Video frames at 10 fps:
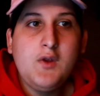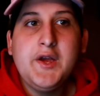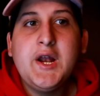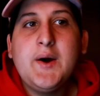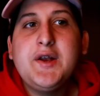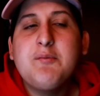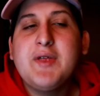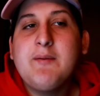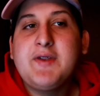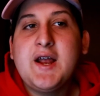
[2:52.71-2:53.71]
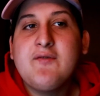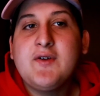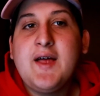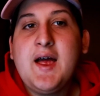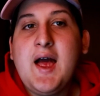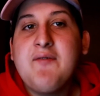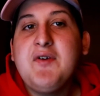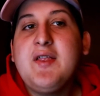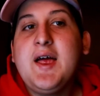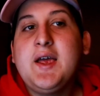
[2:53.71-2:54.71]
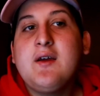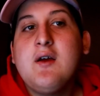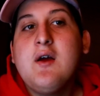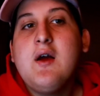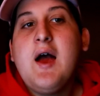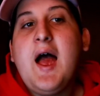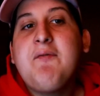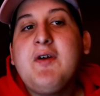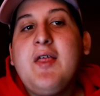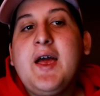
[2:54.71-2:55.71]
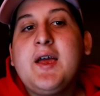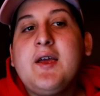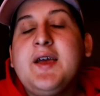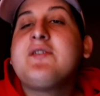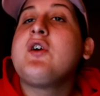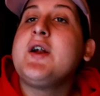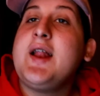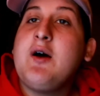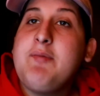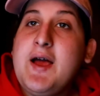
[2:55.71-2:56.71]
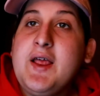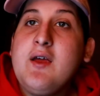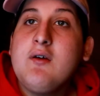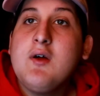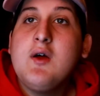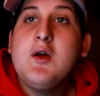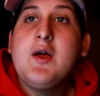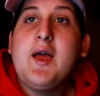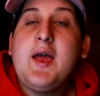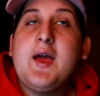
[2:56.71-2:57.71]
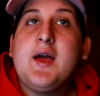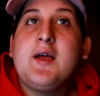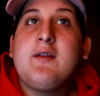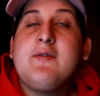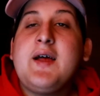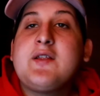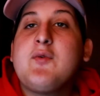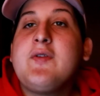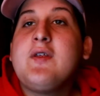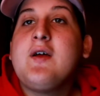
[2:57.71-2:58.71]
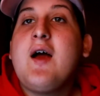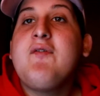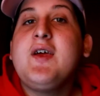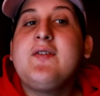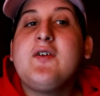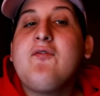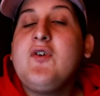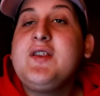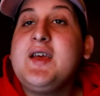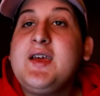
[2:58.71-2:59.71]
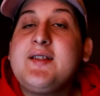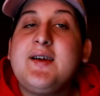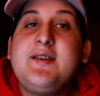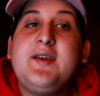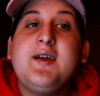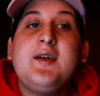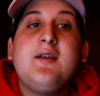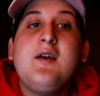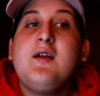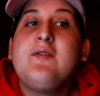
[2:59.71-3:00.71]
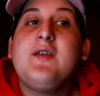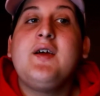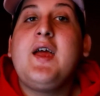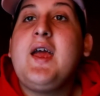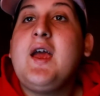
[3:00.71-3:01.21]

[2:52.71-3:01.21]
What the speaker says: you know, I don't blame Tana for that. I feel like it started out petty, and that's when I feel like the free tickets idea, the